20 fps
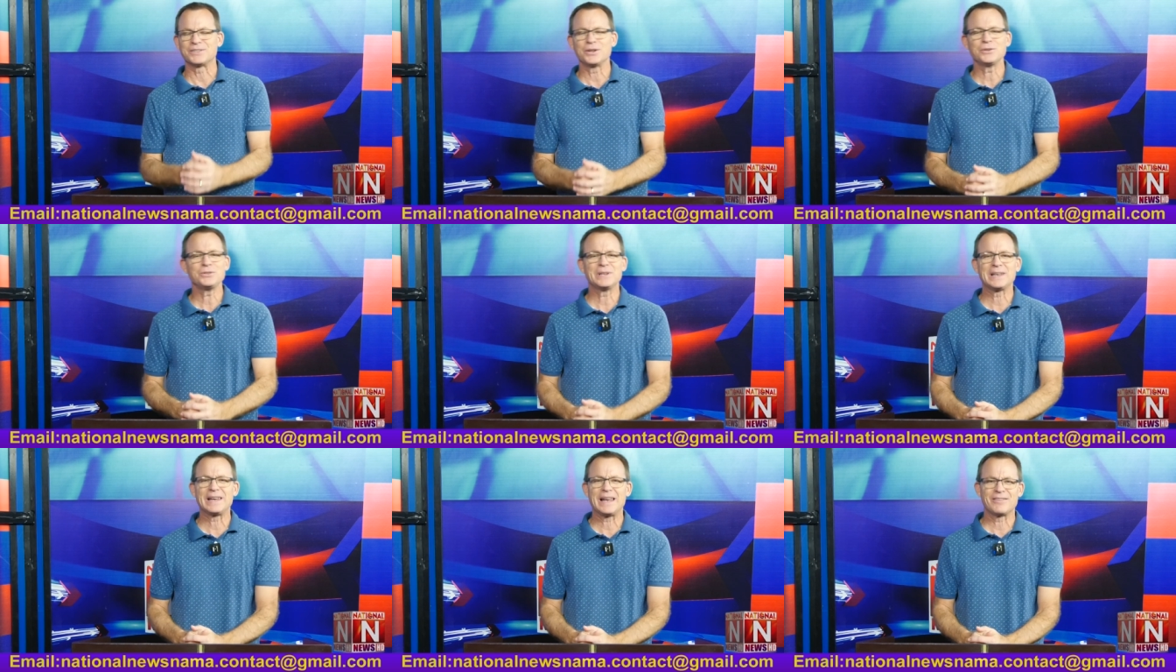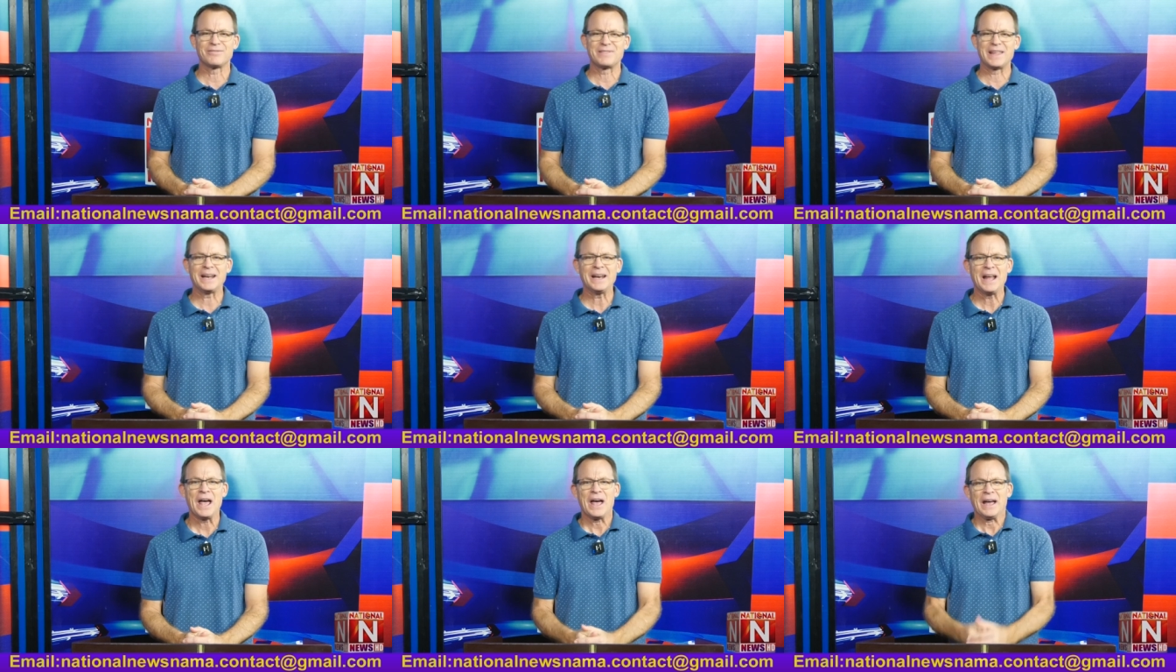Don't you love
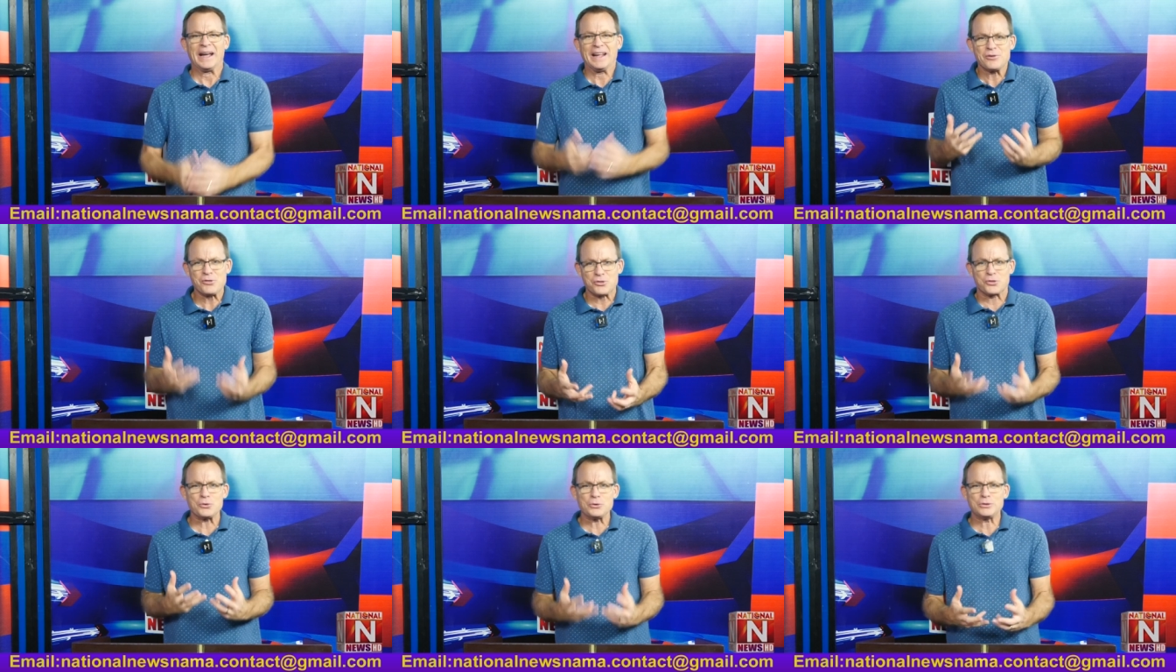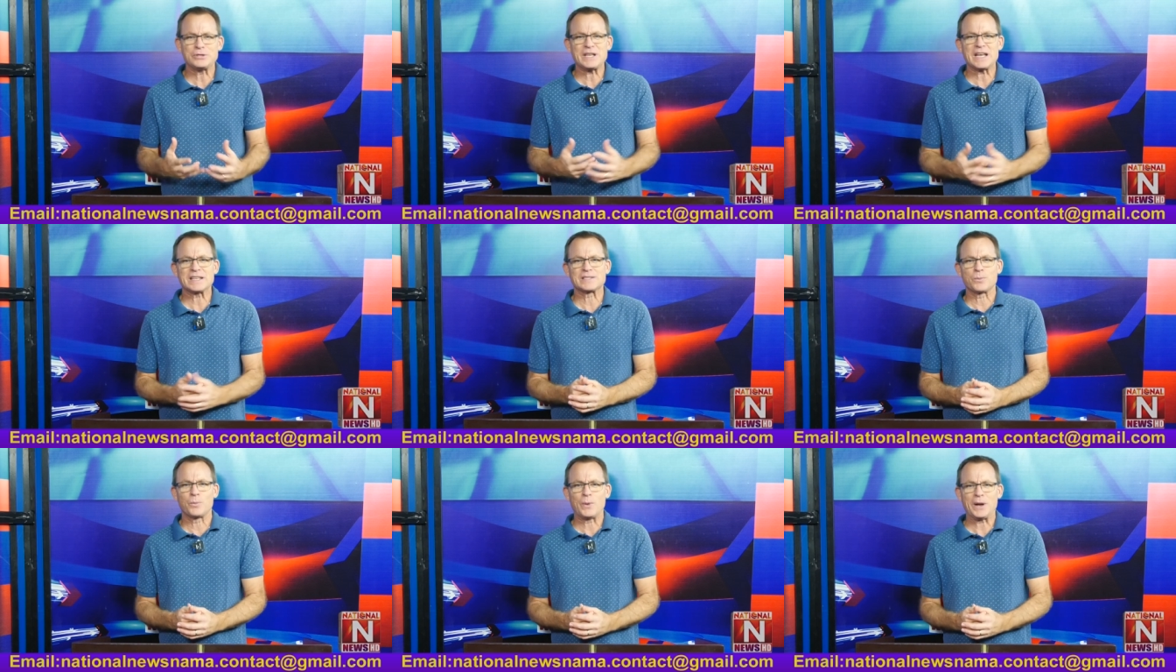that?
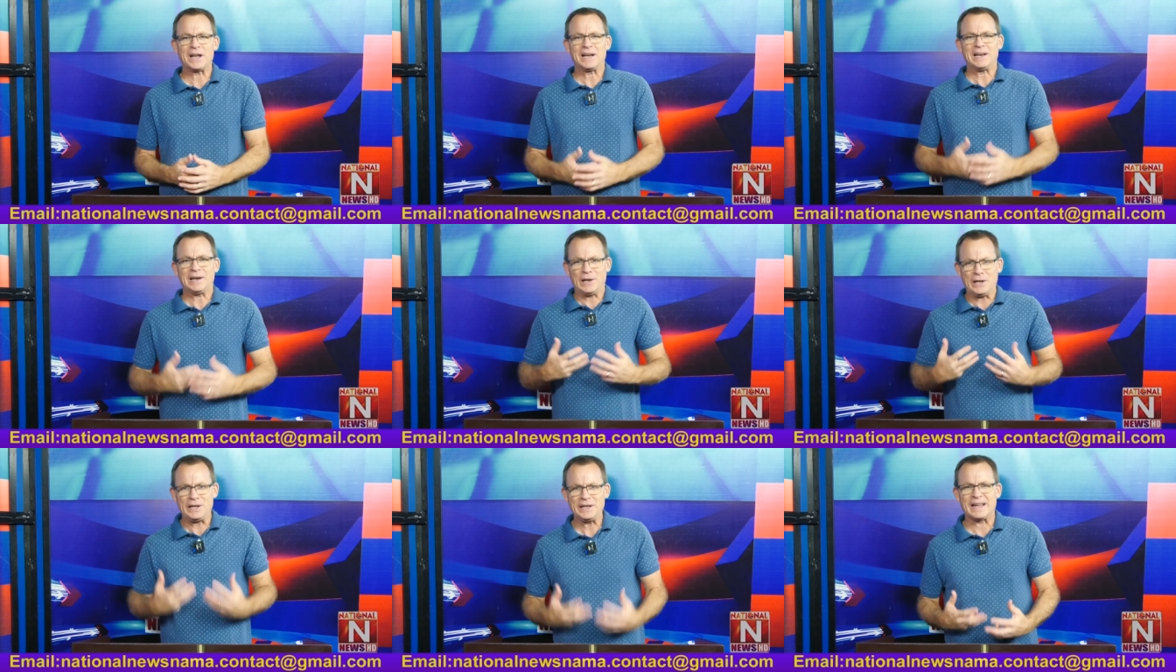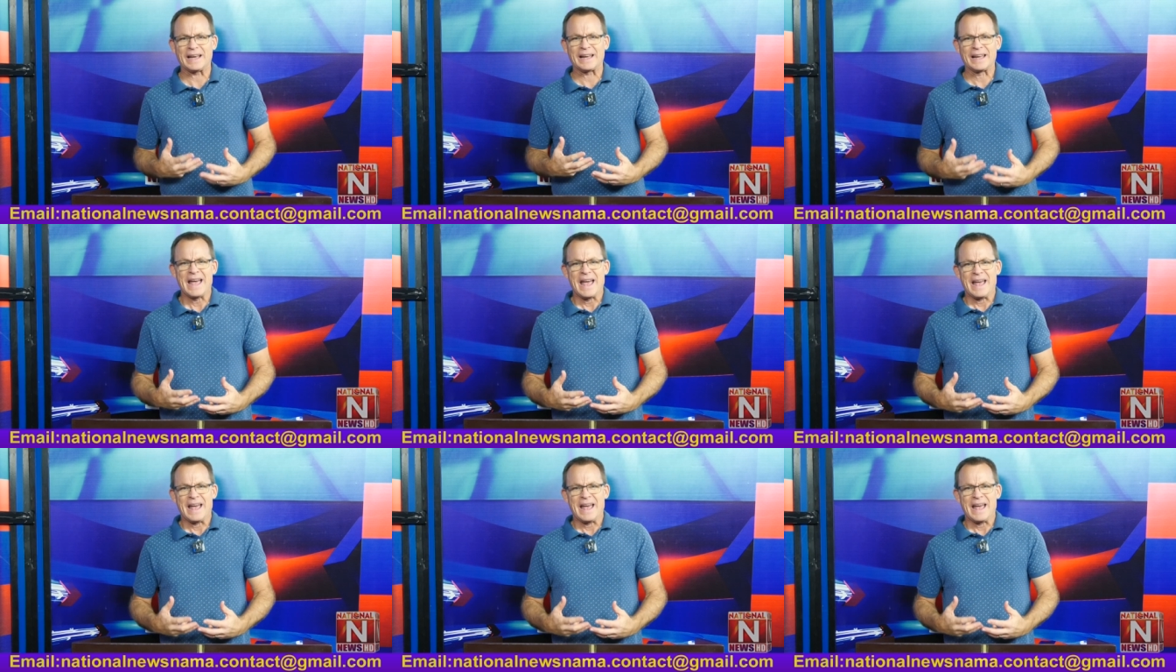Enthusiasm, when a leader